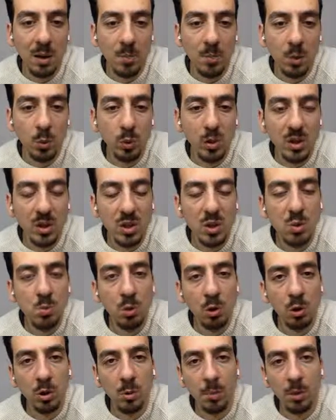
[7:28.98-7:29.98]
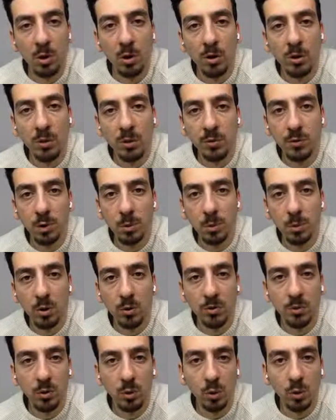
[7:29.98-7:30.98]
with a smaller part of your
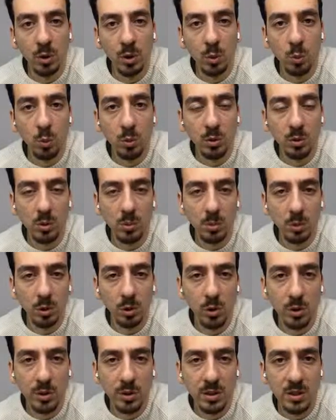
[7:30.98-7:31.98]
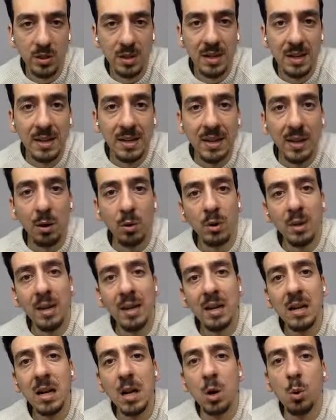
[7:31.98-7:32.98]
portfolio with cryptocurrencies. Now,
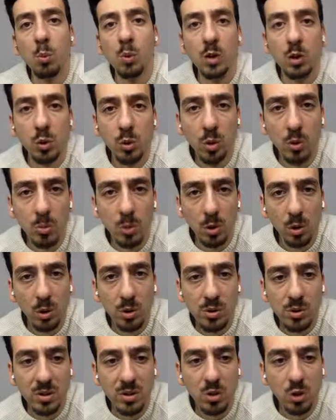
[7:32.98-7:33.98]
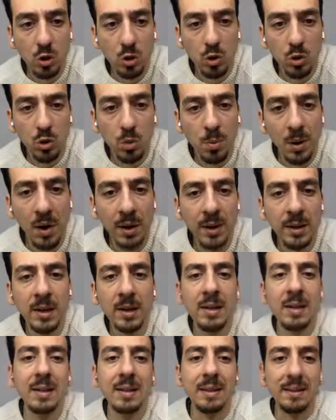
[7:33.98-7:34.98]
again, which cryptocurrencies should you buy?
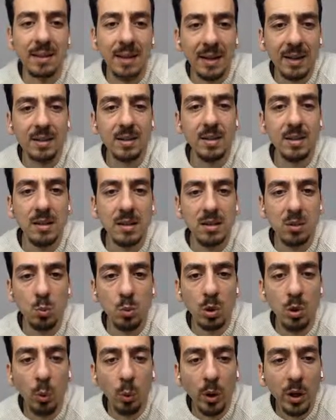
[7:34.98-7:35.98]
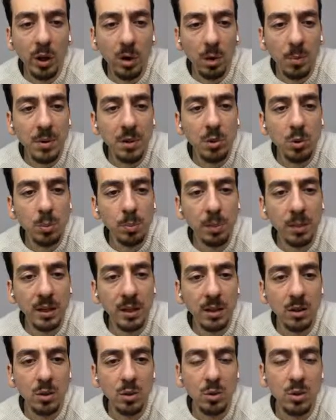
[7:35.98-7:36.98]
That is where we come into play.
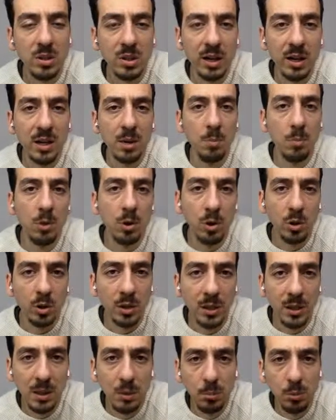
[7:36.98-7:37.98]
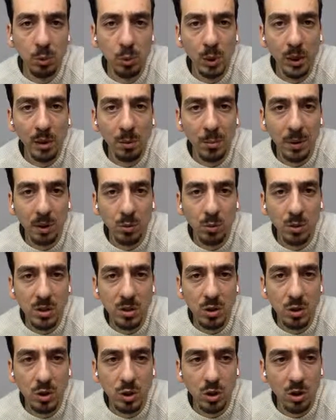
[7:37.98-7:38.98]
You sign up on
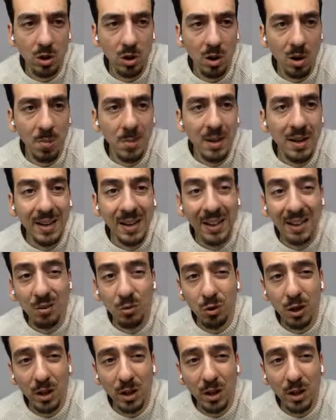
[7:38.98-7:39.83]
bluealpineresearch.com. And if you're